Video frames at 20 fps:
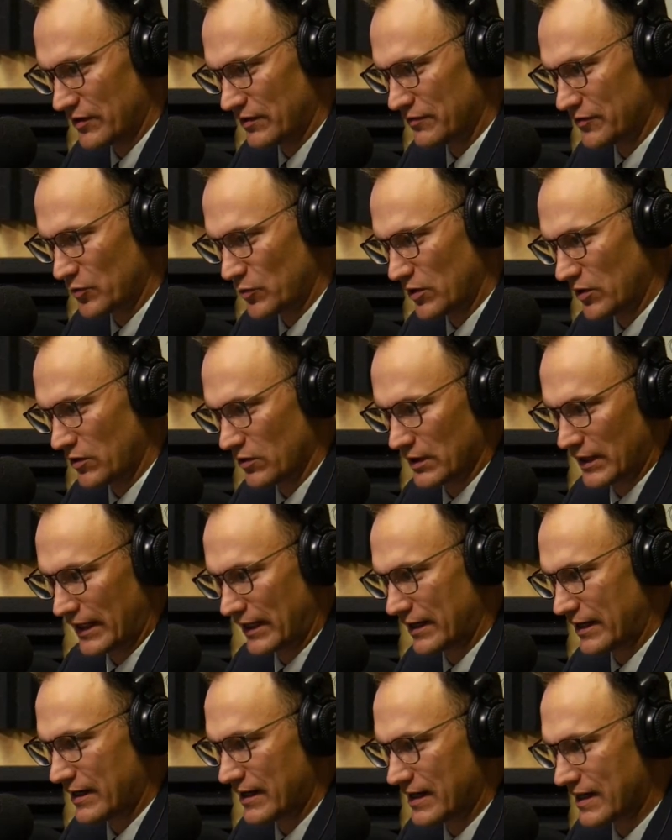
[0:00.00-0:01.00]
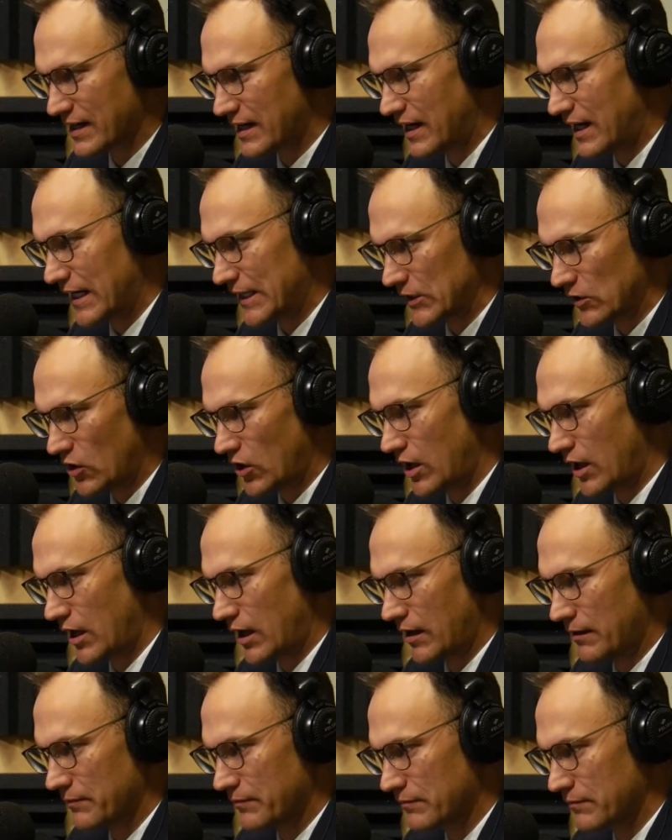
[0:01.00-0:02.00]
real con
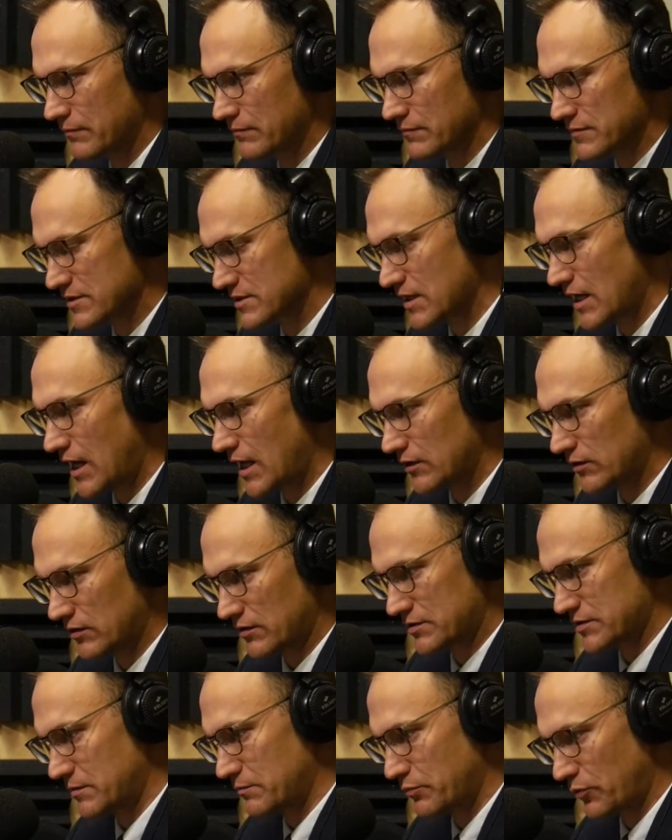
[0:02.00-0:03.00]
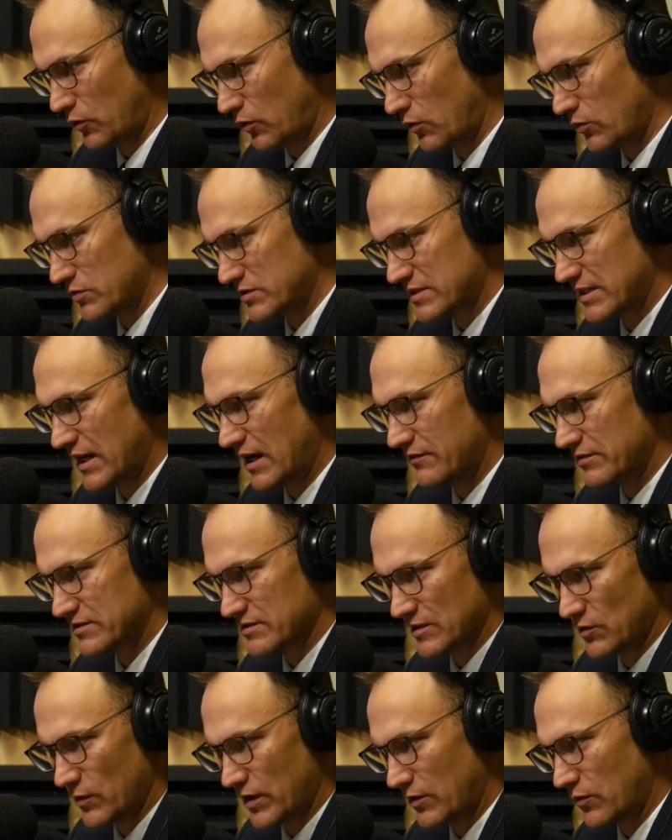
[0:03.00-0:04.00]
law scholars and pros, they
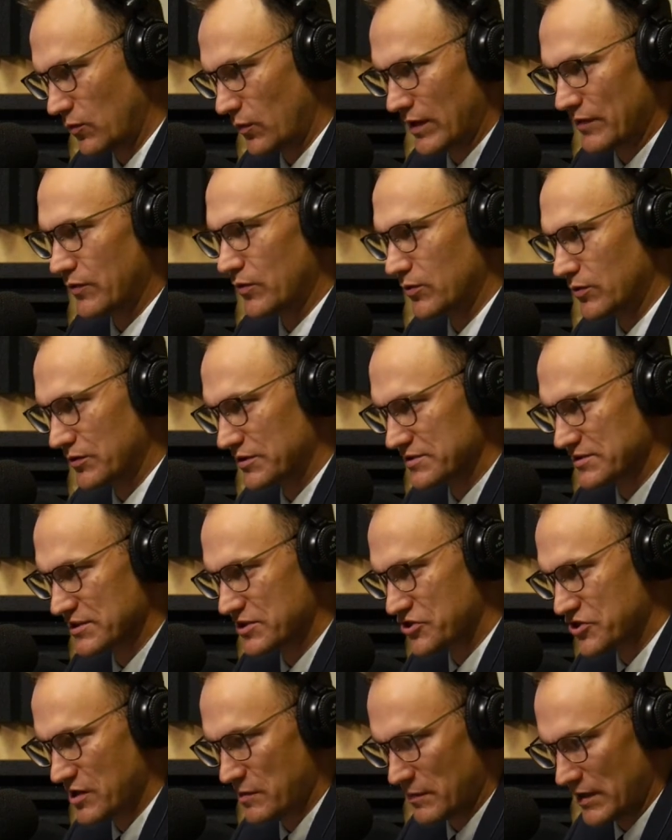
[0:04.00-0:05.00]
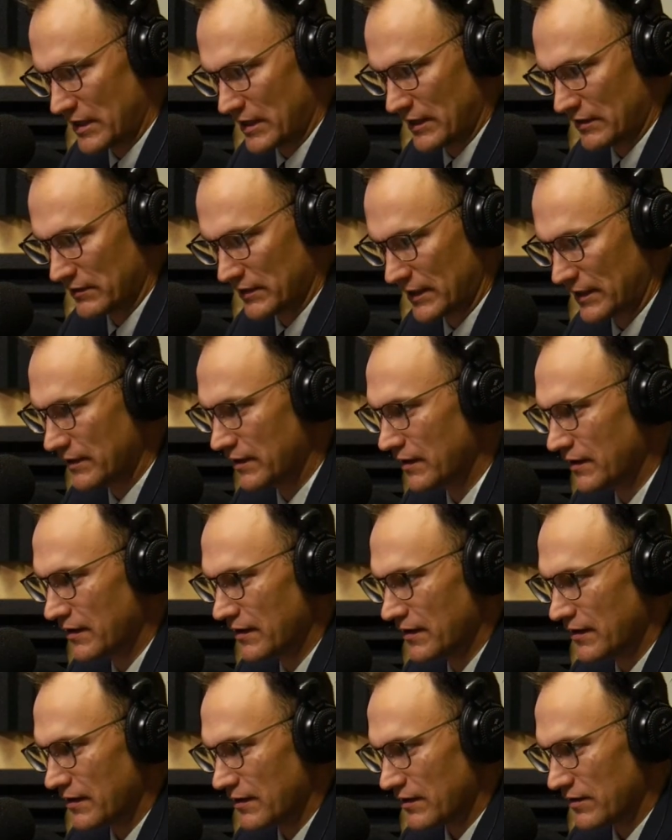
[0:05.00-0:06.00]
obviously went and read the whole decision immediately.
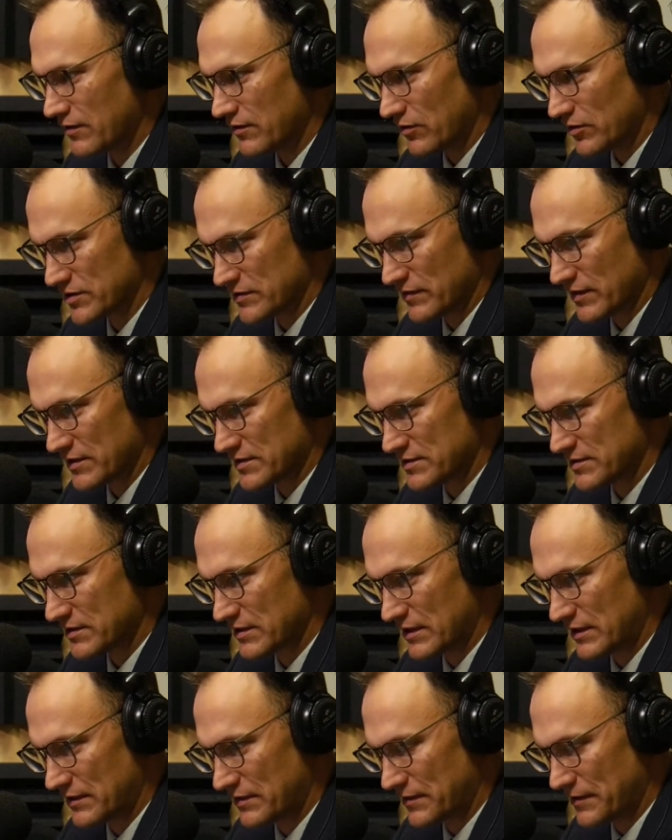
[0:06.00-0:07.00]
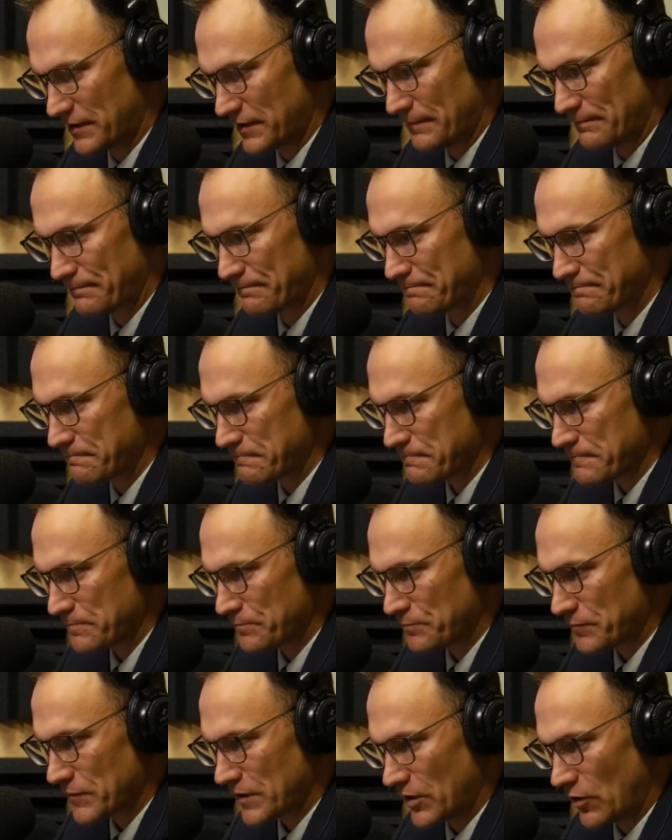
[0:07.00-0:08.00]
Those of us that
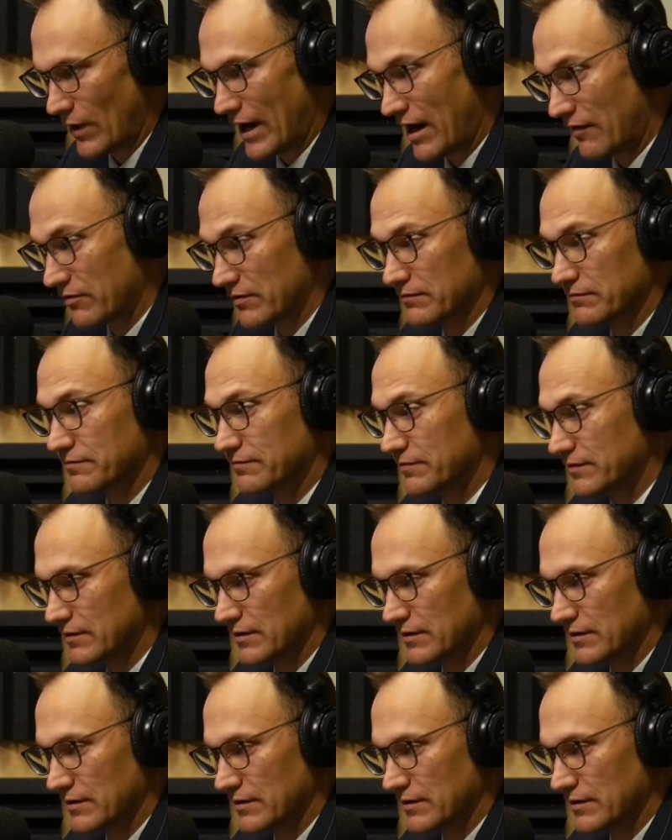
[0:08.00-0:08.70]
have